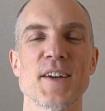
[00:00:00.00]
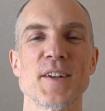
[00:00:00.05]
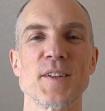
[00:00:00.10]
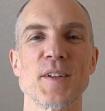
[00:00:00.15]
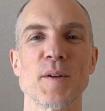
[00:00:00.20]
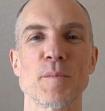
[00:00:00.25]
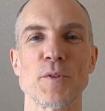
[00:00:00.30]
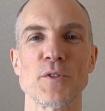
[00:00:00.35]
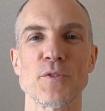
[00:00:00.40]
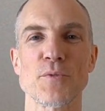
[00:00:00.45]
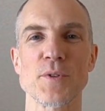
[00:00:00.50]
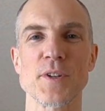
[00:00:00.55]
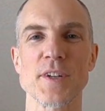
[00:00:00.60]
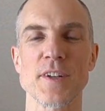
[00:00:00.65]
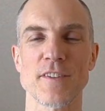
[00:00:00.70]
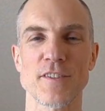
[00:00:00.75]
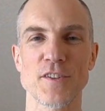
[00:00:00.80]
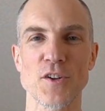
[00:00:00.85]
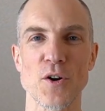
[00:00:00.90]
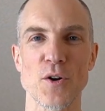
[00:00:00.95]
Number 3
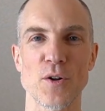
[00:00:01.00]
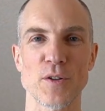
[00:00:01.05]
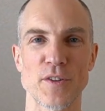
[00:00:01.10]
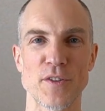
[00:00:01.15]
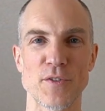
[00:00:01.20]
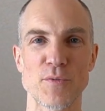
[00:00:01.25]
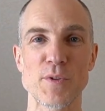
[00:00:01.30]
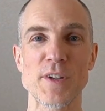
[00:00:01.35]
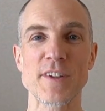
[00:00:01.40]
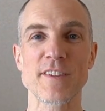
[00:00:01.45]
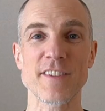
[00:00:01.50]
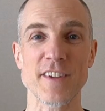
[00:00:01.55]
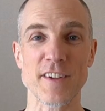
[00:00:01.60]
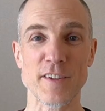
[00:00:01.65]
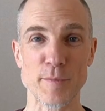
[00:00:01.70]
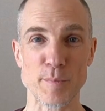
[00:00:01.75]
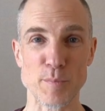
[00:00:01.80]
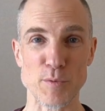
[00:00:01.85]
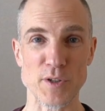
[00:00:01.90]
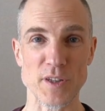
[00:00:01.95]
is called
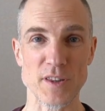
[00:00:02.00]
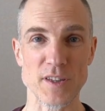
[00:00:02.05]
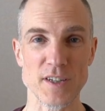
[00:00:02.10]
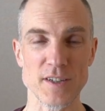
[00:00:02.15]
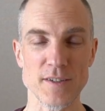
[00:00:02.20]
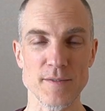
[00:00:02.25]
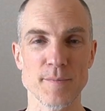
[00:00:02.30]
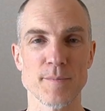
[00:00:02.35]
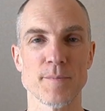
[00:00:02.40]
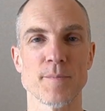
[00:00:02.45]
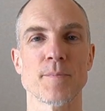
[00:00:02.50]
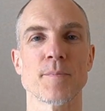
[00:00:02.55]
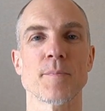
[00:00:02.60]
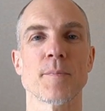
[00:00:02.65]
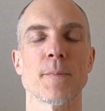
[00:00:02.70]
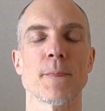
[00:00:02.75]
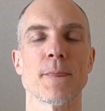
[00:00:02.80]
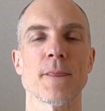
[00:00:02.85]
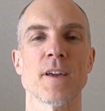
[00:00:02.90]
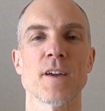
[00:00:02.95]
3-6 breathing.
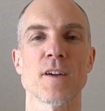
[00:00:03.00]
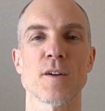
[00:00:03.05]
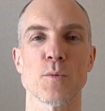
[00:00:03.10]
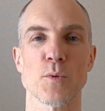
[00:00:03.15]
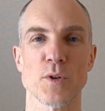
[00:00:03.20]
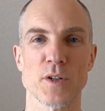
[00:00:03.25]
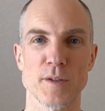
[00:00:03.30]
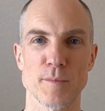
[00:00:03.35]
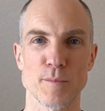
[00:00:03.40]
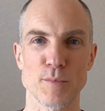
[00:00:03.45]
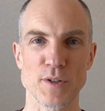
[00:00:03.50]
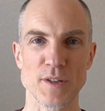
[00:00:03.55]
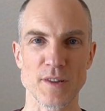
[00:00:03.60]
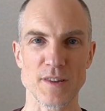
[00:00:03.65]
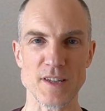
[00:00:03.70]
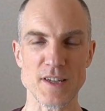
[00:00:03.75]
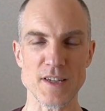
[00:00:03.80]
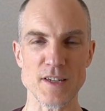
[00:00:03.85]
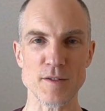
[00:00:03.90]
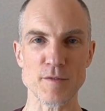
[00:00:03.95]
We're going to breathe
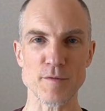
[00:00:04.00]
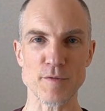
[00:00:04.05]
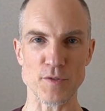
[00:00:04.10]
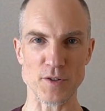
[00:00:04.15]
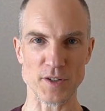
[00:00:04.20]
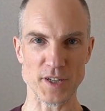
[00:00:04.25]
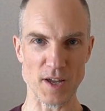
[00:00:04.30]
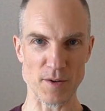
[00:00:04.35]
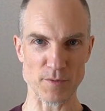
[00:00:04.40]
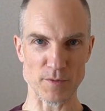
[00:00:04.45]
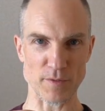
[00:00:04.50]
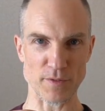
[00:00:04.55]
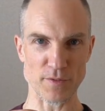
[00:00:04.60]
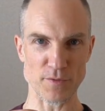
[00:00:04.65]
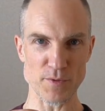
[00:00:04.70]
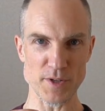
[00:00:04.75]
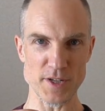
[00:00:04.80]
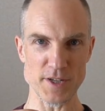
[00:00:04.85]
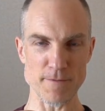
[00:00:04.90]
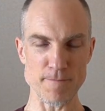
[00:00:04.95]
in for a count of
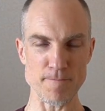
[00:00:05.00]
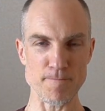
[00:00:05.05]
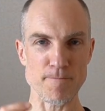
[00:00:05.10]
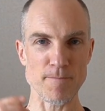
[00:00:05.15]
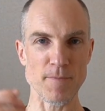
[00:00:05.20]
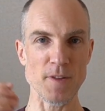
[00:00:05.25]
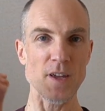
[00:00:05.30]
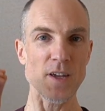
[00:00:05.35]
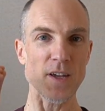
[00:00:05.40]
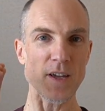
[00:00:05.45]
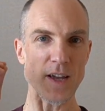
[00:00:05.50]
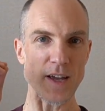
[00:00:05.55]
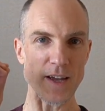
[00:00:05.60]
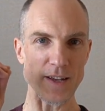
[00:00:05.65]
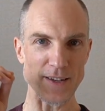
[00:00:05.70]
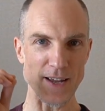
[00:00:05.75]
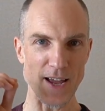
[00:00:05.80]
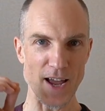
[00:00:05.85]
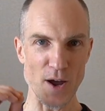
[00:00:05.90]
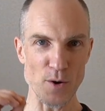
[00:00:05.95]
3
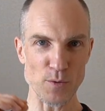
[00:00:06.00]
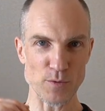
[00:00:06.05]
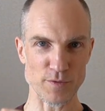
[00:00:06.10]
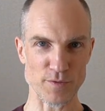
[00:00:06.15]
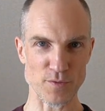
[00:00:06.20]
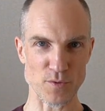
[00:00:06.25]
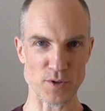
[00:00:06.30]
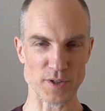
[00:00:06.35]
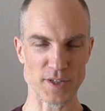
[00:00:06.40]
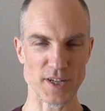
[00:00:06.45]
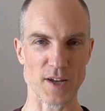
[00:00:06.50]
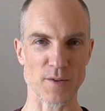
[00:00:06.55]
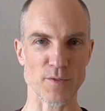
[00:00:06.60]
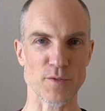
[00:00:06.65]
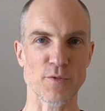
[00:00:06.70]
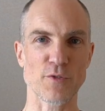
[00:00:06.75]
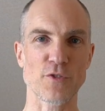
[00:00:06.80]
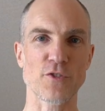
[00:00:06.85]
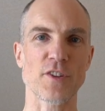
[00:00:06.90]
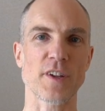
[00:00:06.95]
and out for a count
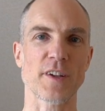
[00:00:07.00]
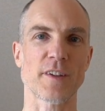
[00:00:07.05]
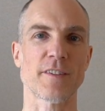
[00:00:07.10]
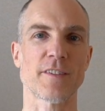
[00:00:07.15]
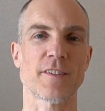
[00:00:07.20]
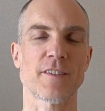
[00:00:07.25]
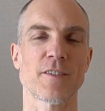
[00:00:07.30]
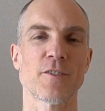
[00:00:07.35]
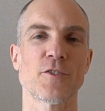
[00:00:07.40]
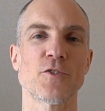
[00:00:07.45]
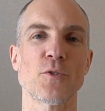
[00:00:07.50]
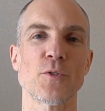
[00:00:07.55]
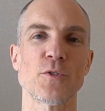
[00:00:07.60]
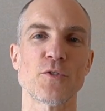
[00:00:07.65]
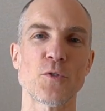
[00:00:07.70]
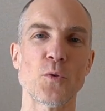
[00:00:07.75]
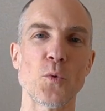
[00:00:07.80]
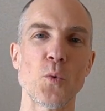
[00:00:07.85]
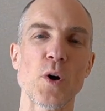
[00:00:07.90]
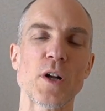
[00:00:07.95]
of 6. So it's
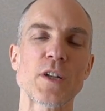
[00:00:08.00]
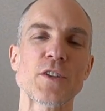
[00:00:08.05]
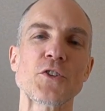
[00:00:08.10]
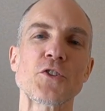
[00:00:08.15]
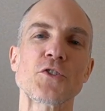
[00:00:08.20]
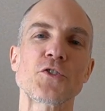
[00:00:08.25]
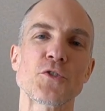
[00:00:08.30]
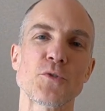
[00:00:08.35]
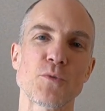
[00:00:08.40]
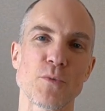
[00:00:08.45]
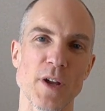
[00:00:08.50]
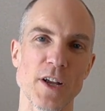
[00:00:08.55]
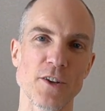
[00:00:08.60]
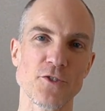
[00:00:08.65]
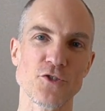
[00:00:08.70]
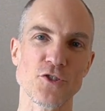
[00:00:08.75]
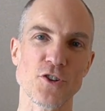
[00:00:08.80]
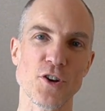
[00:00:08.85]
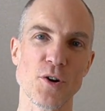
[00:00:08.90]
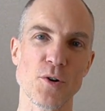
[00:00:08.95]
a 1-to-2
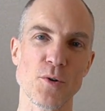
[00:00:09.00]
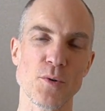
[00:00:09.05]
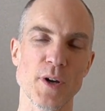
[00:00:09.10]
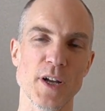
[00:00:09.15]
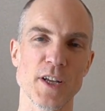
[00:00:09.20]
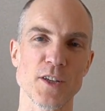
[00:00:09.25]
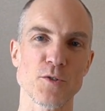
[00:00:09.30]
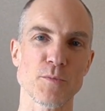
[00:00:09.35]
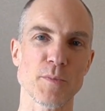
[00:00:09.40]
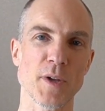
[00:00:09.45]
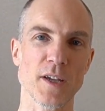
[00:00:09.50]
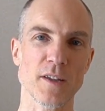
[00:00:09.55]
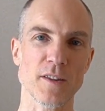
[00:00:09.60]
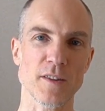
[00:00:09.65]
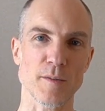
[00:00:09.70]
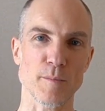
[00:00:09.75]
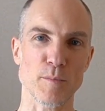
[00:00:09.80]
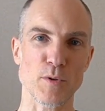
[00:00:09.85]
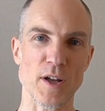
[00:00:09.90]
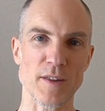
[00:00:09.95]
ratio, and you make
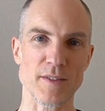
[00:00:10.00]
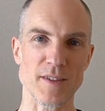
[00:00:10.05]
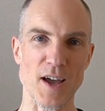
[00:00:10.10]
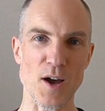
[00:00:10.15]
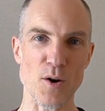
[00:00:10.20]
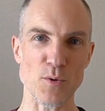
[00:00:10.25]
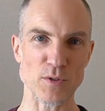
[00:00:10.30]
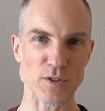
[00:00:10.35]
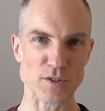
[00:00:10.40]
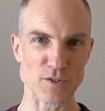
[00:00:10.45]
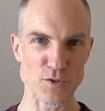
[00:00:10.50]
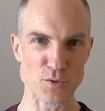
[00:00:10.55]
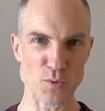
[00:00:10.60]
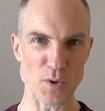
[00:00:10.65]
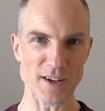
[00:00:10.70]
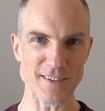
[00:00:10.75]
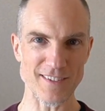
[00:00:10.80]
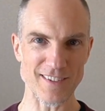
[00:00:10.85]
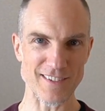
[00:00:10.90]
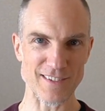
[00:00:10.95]
the breath out
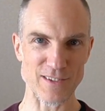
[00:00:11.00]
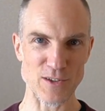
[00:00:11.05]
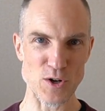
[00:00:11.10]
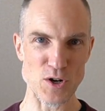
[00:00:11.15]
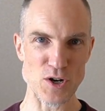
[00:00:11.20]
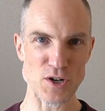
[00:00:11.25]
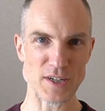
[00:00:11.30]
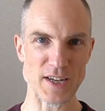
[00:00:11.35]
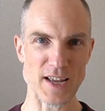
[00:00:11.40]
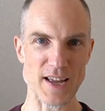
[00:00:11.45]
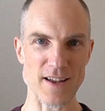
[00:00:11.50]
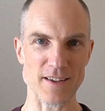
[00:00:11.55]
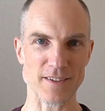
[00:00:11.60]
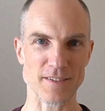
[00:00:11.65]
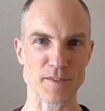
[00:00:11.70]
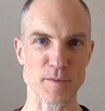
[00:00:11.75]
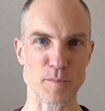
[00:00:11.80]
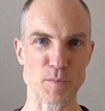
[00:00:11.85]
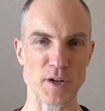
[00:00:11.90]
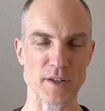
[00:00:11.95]
twice as long
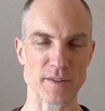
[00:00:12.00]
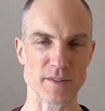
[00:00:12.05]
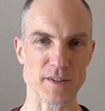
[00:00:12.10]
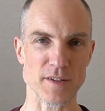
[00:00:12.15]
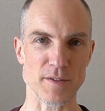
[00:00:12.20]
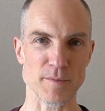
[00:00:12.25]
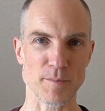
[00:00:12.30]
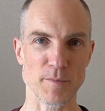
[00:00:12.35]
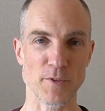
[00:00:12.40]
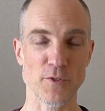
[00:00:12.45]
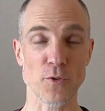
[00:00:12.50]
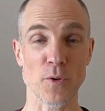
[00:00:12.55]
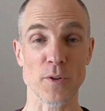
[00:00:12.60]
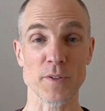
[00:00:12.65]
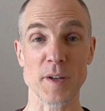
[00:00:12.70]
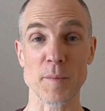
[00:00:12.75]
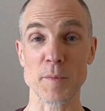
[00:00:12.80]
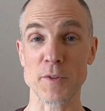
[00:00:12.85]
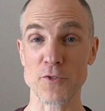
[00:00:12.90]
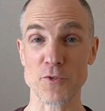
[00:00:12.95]
as the breath in. So I'll
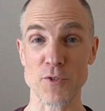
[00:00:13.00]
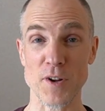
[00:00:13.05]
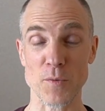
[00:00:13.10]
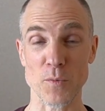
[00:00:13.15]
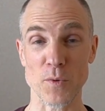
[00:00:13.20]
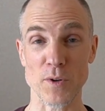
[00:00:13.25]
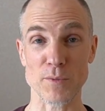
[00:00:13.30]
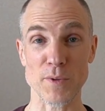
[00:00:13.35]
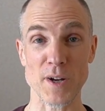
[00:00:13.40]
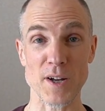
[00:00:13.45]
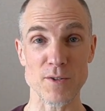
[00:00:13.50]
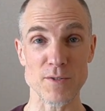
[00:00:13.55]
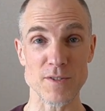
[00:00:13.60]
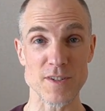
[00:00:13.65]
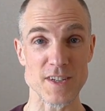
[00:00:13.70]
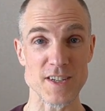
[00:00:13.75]
demonstrate 1 round.